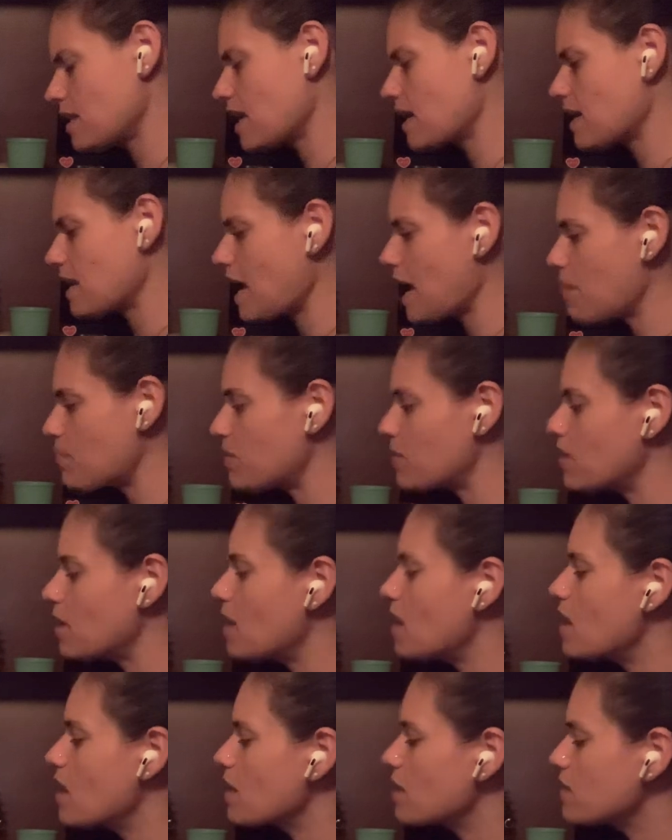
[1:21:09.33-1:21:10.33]
can happen
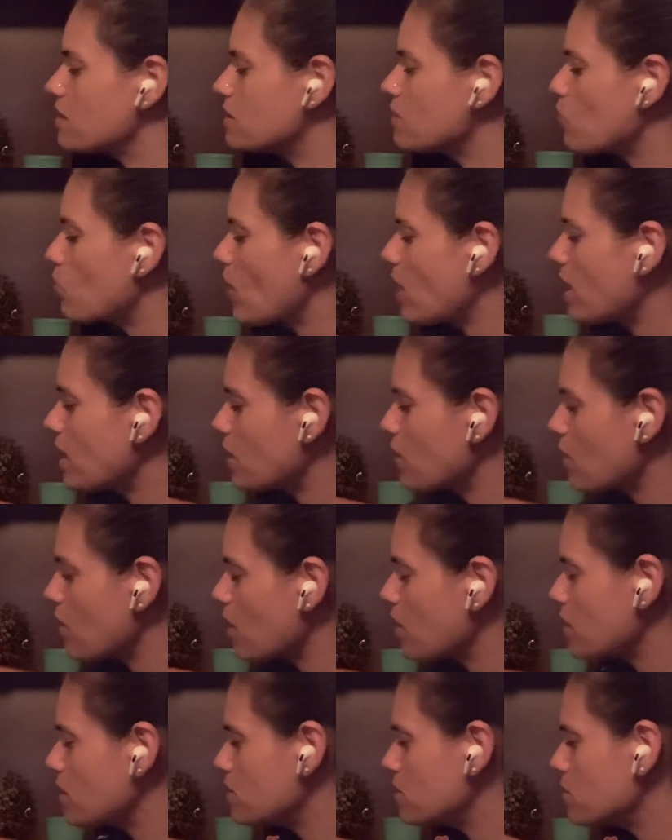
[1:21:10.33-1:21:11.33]
because the wedding
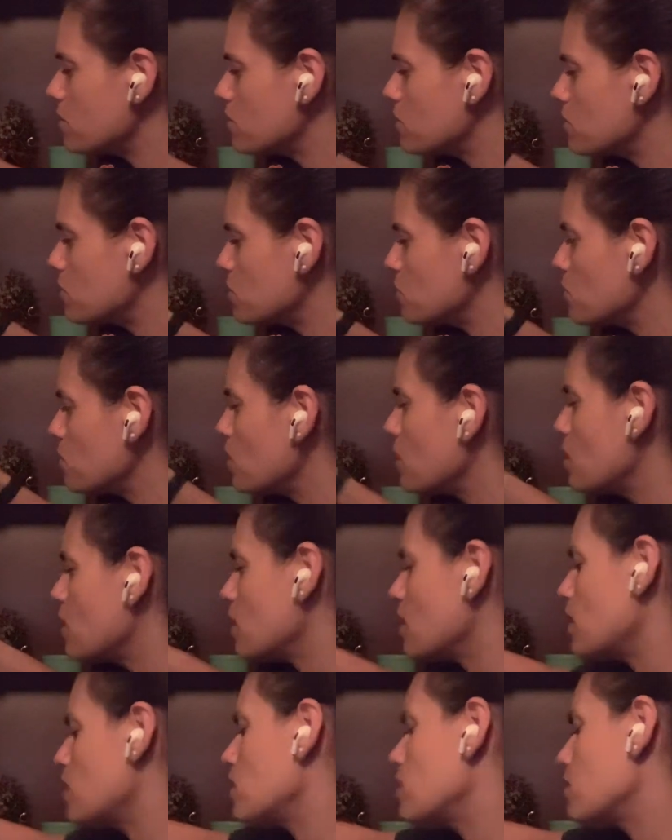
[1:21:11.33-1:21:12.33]
card is here too,
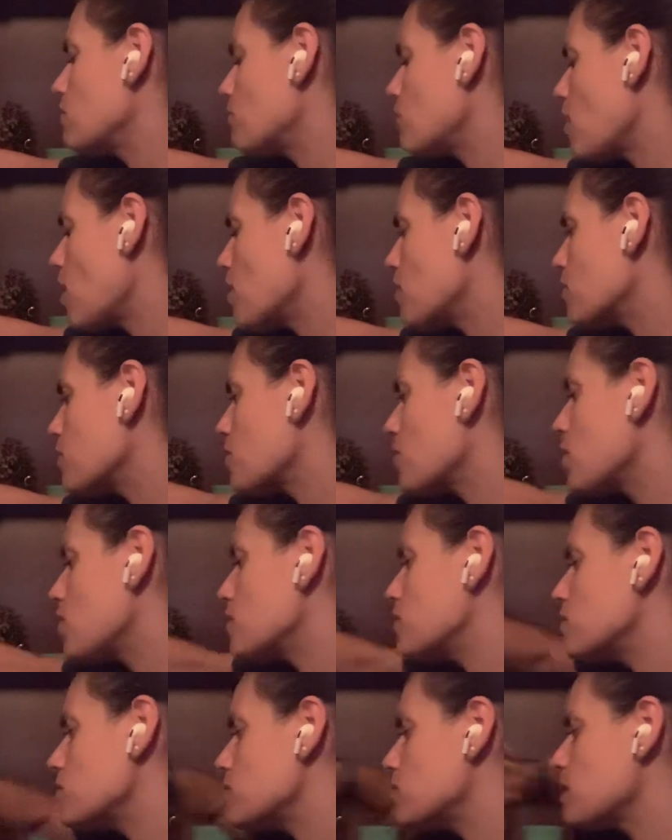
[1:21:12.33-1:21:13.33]
and then the father
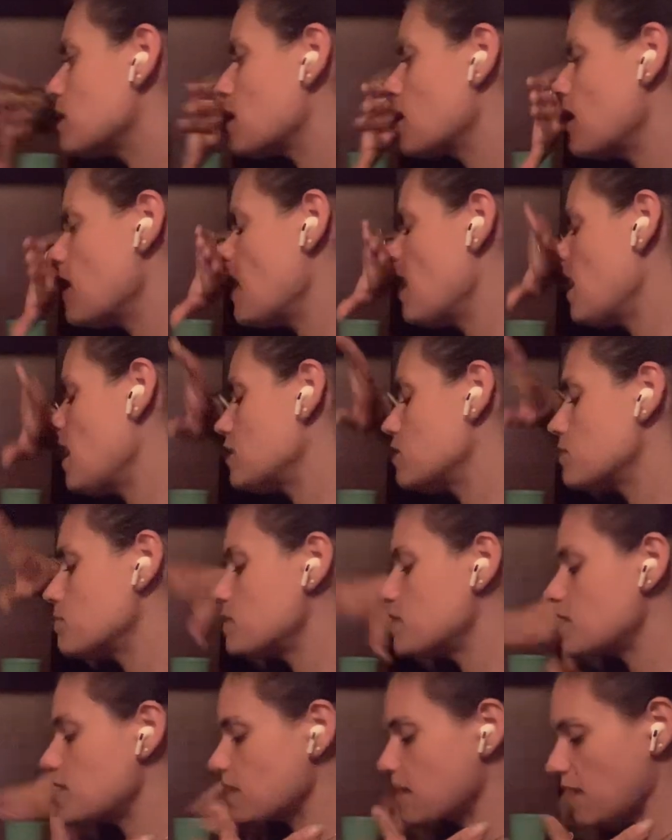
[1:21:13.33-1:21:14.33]
card. So it's like, as I'm
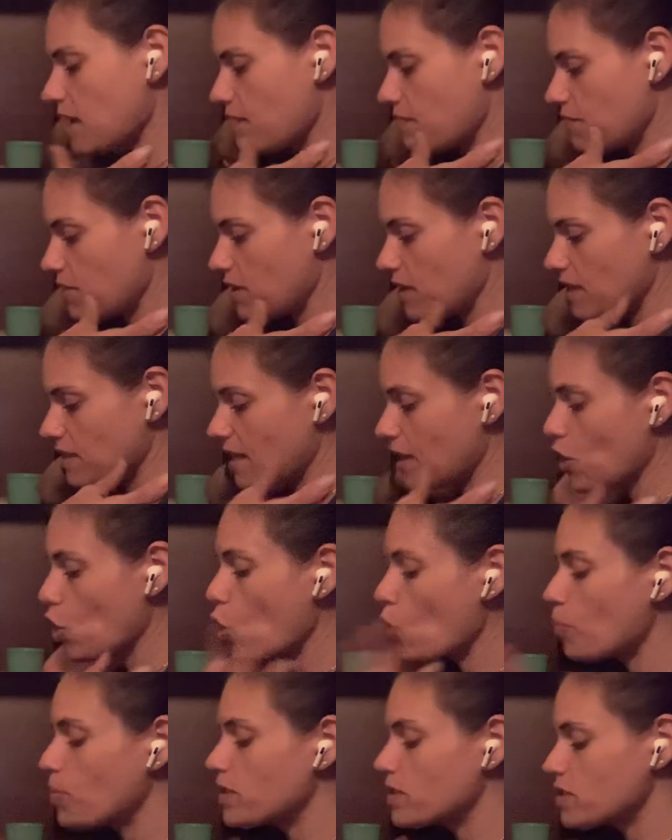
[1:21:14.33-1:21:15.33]
saying, like I feel like that
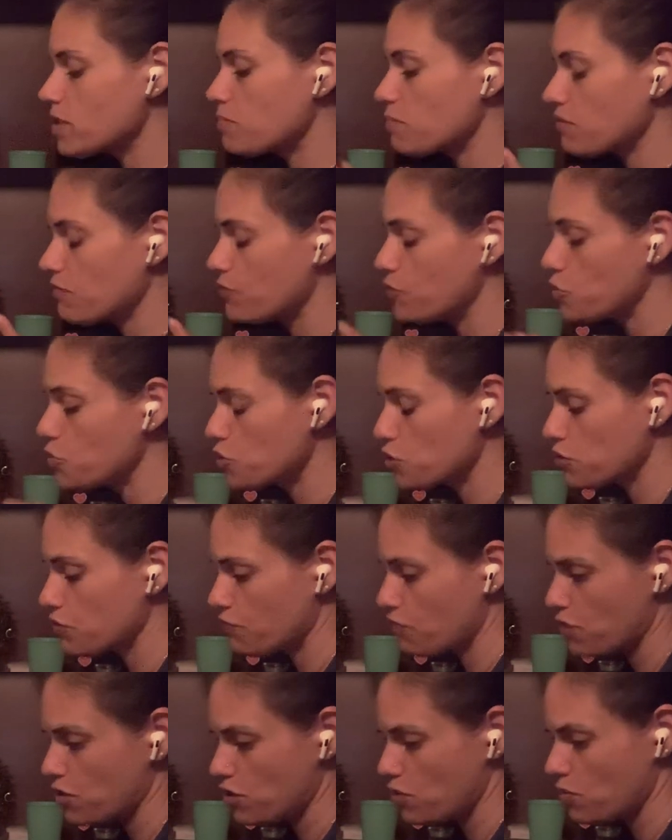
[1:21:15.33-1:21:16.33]
opens up a future
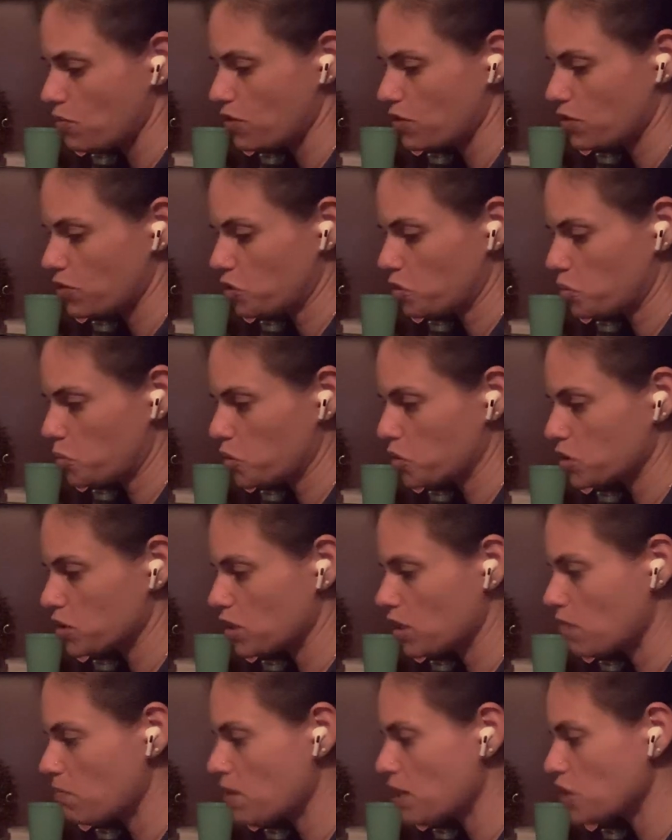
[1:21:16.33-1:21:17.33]
for you with this person.
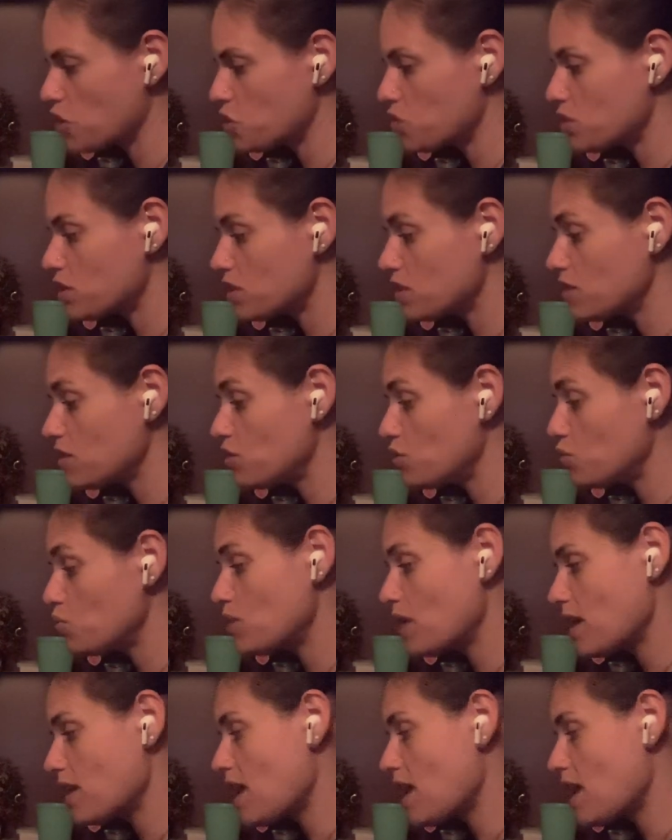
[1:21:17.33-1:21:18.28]
It makes you see you can